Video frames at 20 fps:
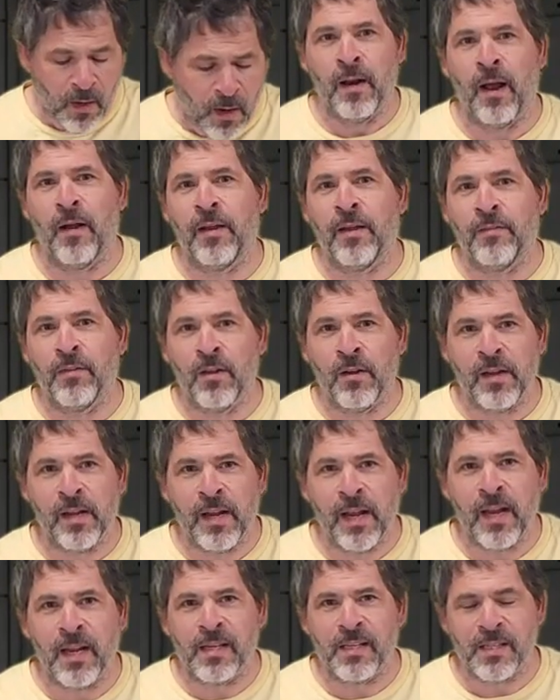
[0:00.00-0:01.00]
Now, even though you
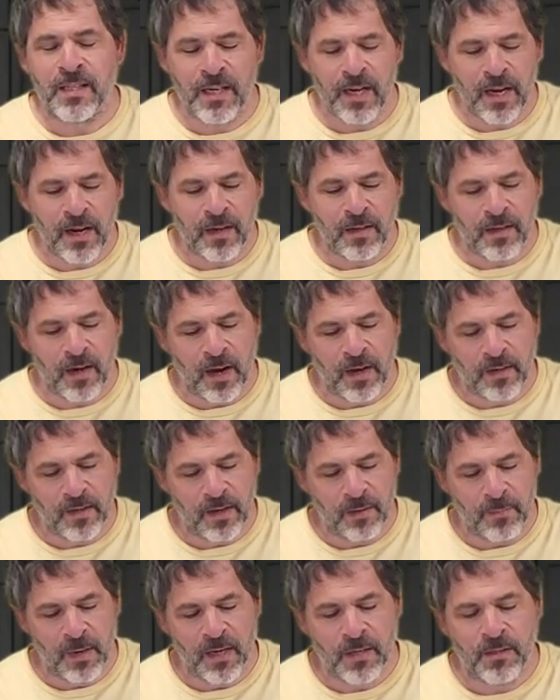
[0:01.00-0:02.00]
can't see it, I
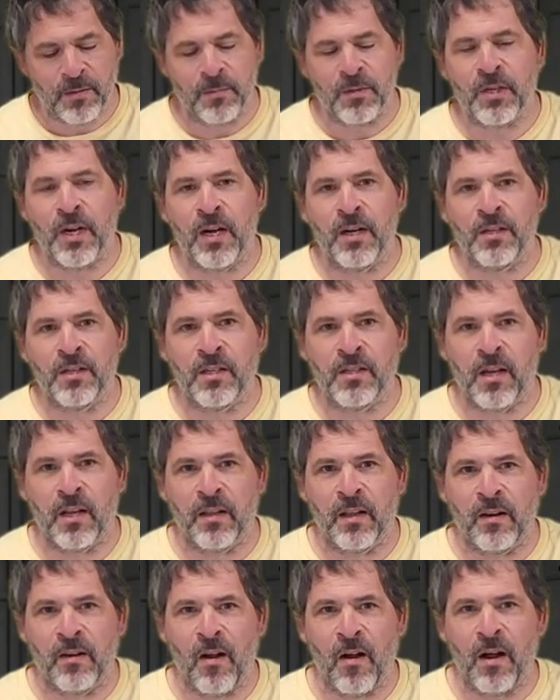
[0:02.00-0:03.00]
did make some changes on
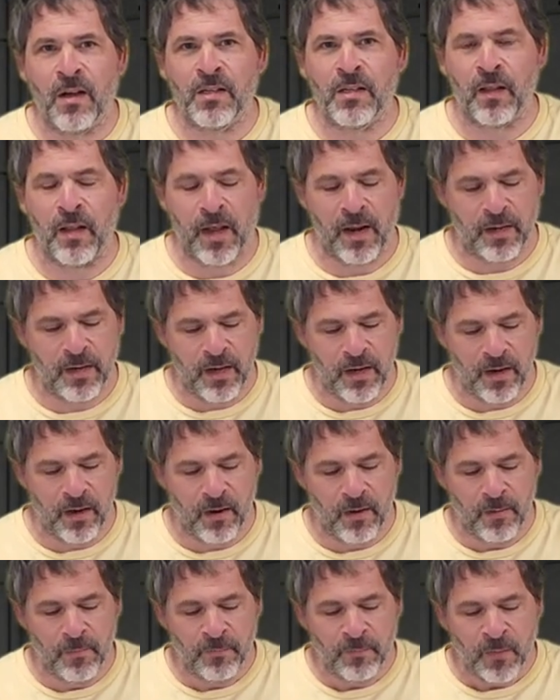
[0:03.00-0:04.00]
the nozzle end
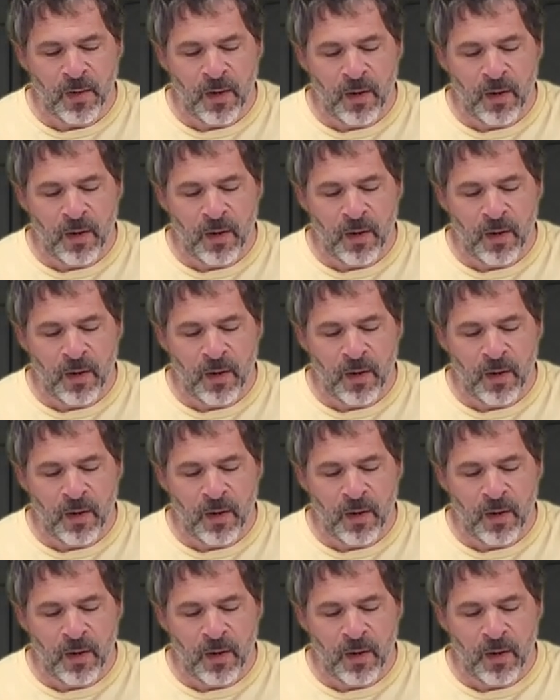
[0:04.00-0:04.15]
here.